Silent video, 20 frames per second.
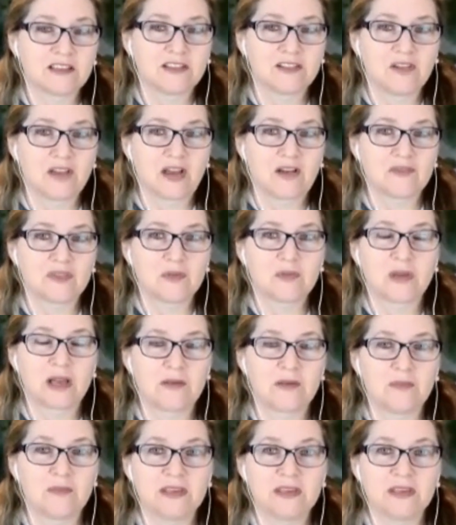Can you have mm-hmm. them
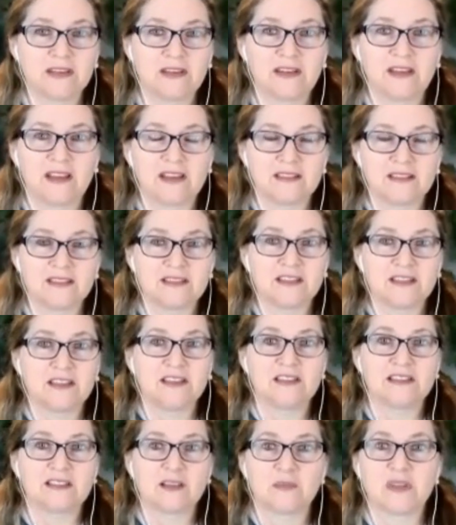come in and
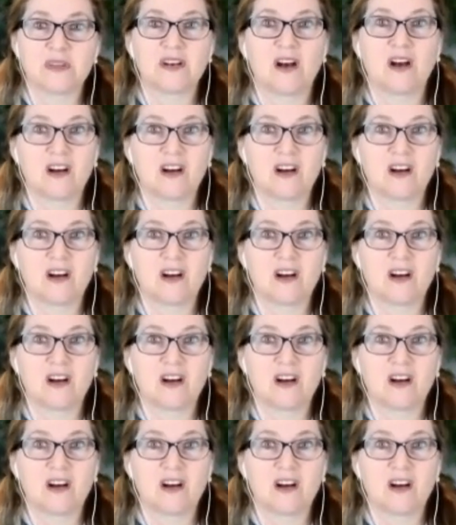see something